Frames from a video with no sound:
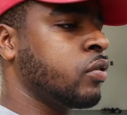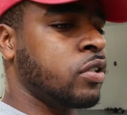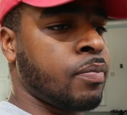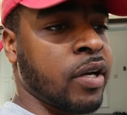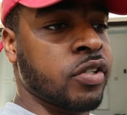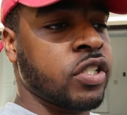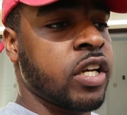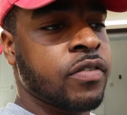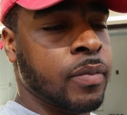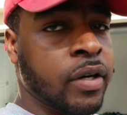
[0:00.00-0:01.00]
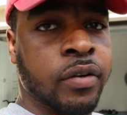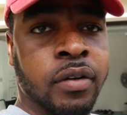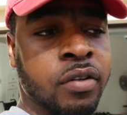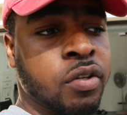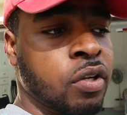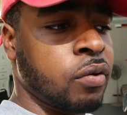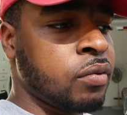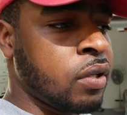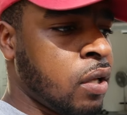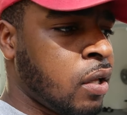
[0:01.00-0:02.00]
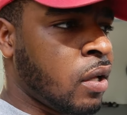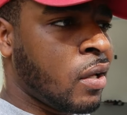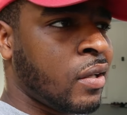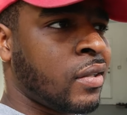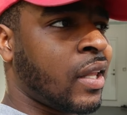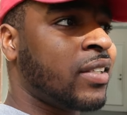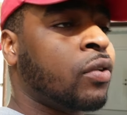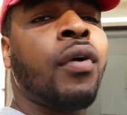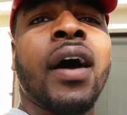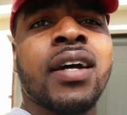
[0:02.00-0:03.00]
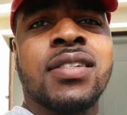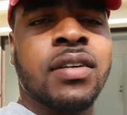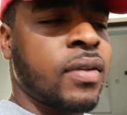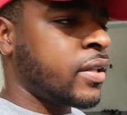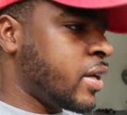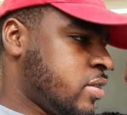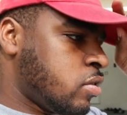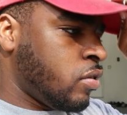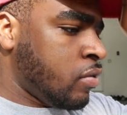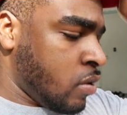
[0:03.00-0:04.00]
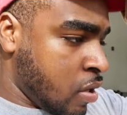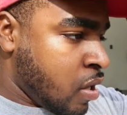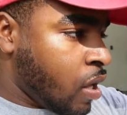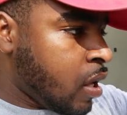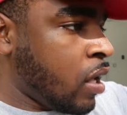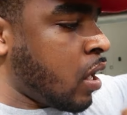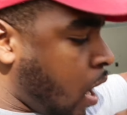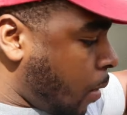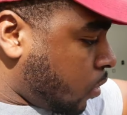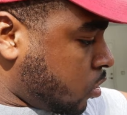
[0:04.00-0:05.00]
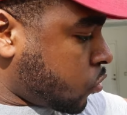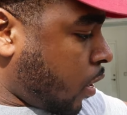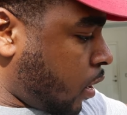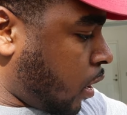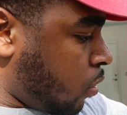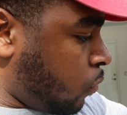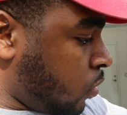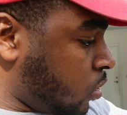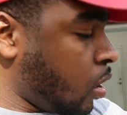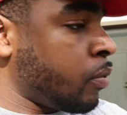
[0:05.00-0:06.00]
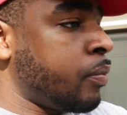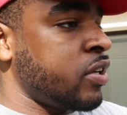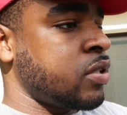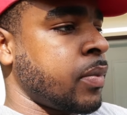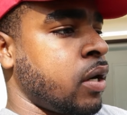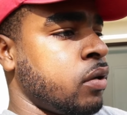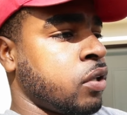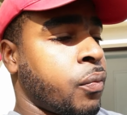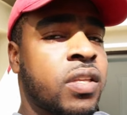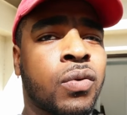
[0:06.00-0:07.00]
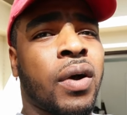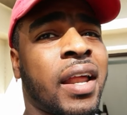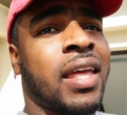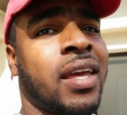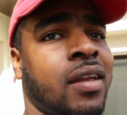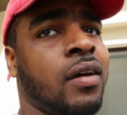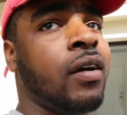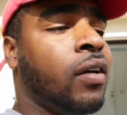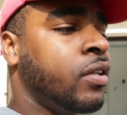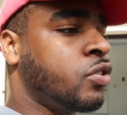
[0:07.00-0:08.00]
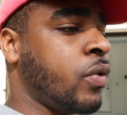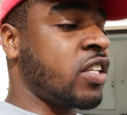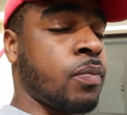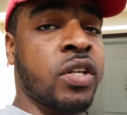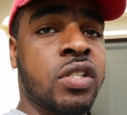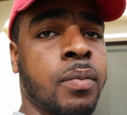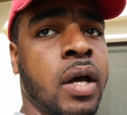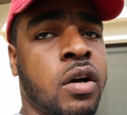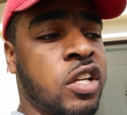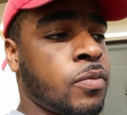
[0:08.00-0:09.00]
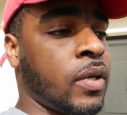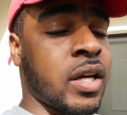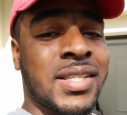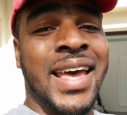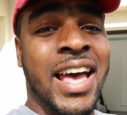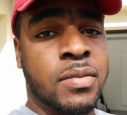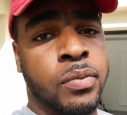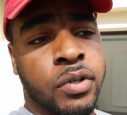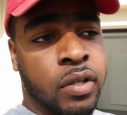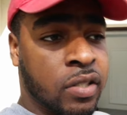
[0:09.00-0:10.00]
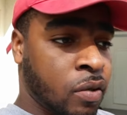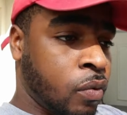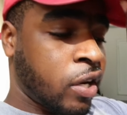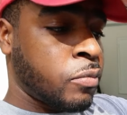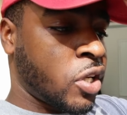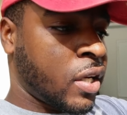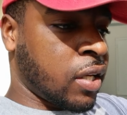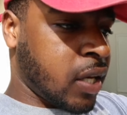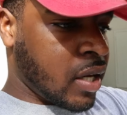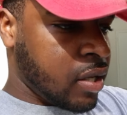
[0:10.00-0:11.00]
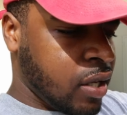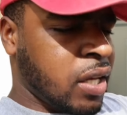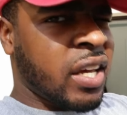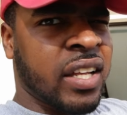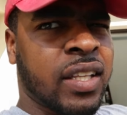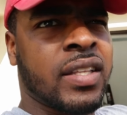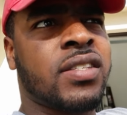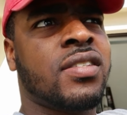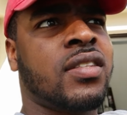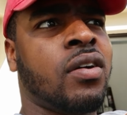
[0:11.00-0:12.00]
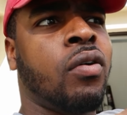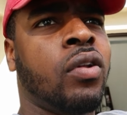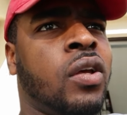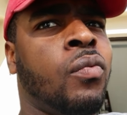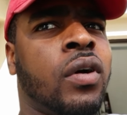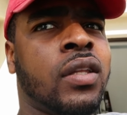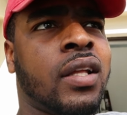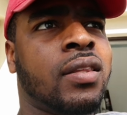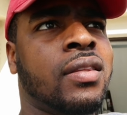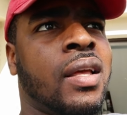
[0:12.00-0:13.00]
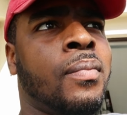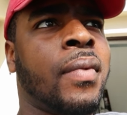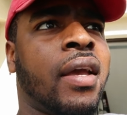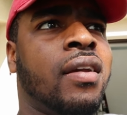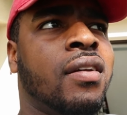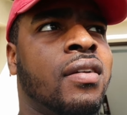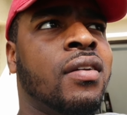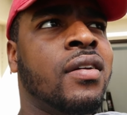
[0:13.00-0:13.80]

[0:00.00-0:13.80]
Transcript: so it's better shifts, better, you know, less grind, stuff like that. So I'm gonna try it out with the upper pitch mount. The reason why I didn't get a, a, transmission mount is because Hasport is the one I'm trying to get, and I think that's the only one that they make